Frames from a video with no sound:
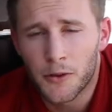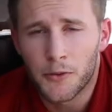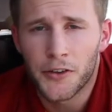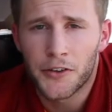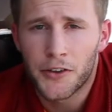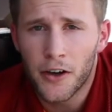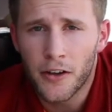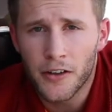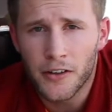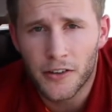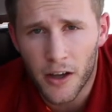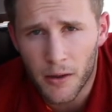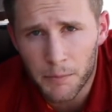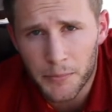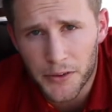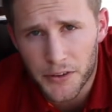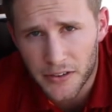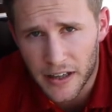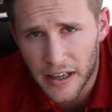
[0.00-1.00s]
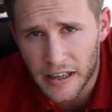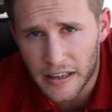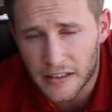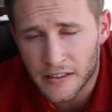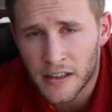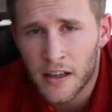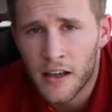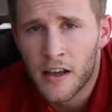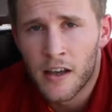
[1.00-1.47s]
So when you go to dump your
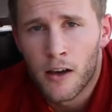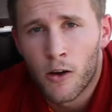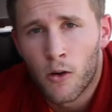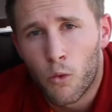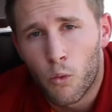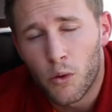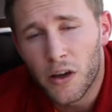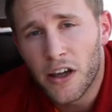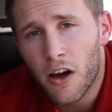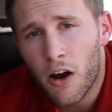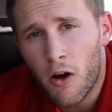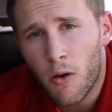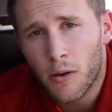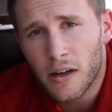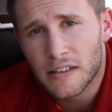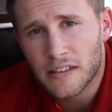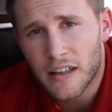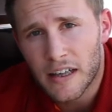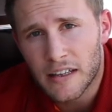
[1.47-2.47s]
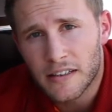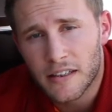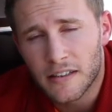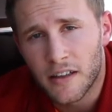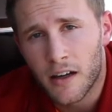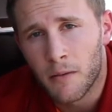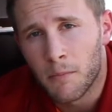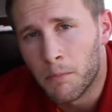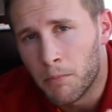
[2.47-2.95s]
tanks, we always like
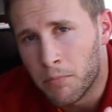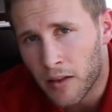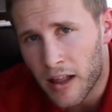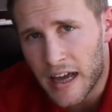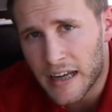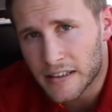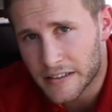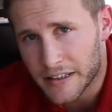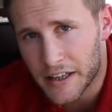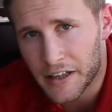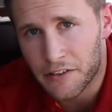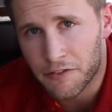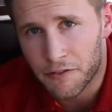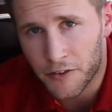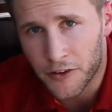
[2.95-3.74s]
to dump black tank